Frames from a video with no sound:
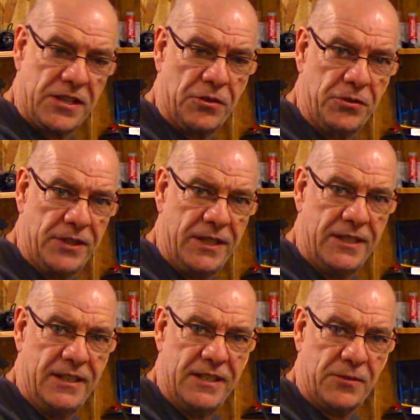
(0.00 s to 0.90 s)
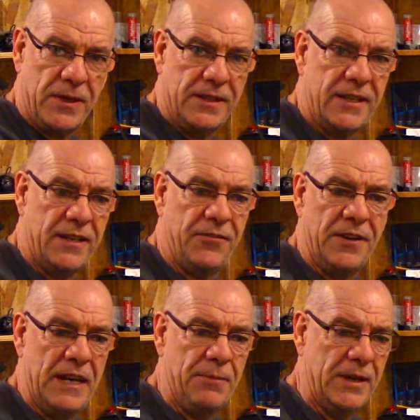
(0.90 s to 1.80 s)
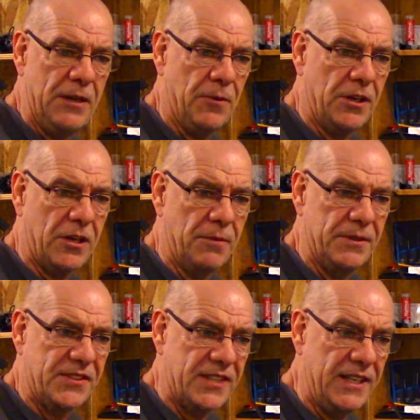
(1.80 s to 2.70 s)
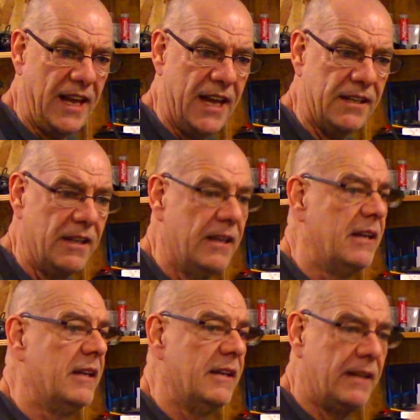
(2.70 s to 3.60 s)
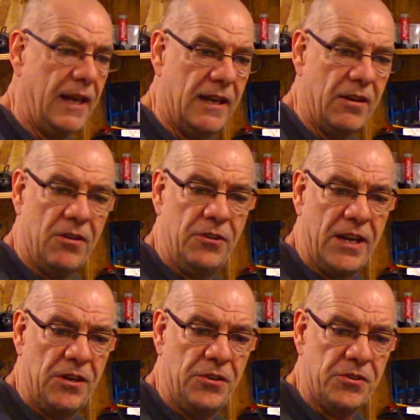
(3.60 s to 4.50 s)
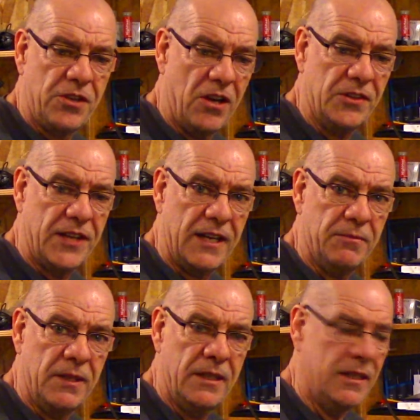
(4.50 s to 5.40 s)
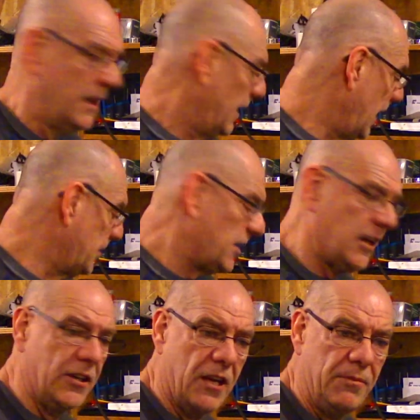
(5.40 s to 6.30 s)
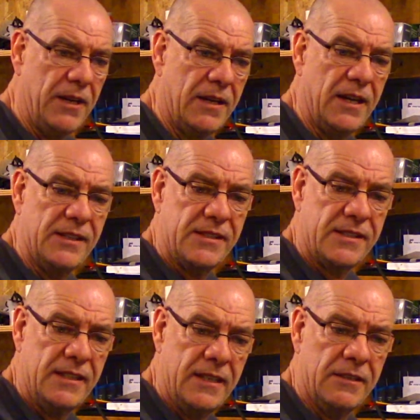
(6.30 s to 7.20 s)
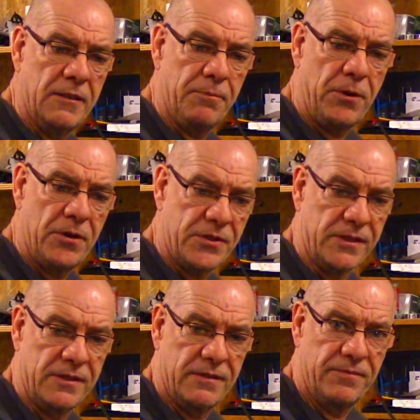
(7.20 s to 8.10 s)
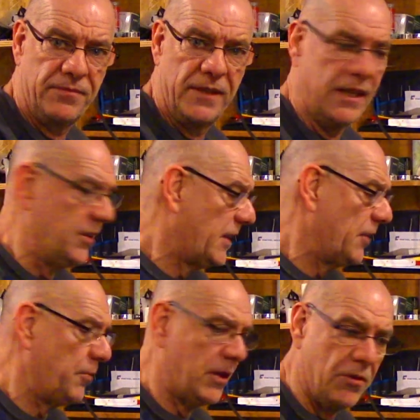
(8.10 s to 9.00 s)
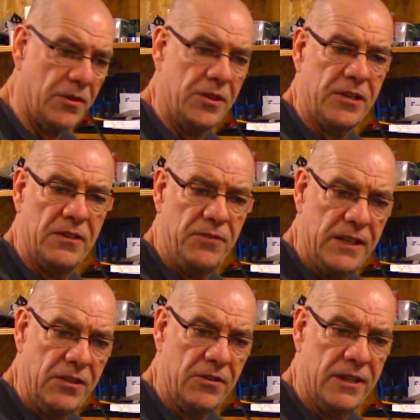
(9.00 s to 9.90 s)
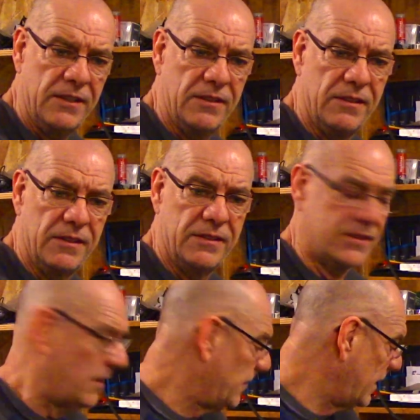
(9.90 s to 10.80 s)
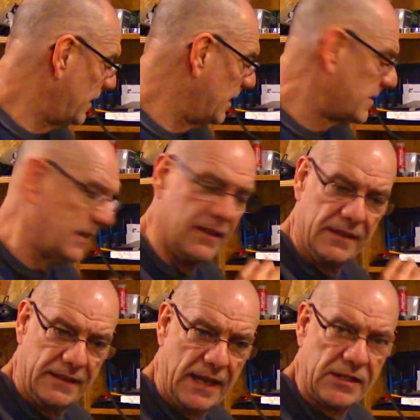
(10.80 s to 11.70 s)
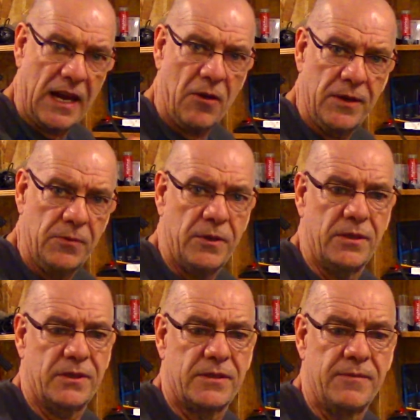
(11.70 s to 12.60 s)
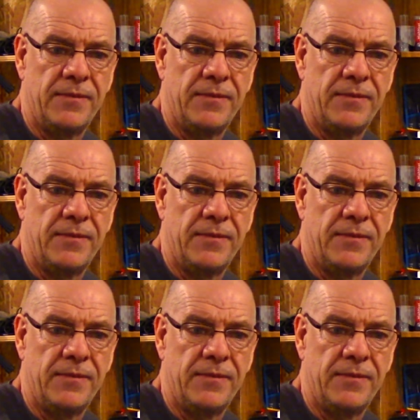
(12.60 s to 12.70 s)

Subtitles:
not Houdini, it's right there. If anybody want to come and see that, then all you got to do is contact me and you can come here and see it in person. And you can record it, you can video it and stuff like this. That's how it works.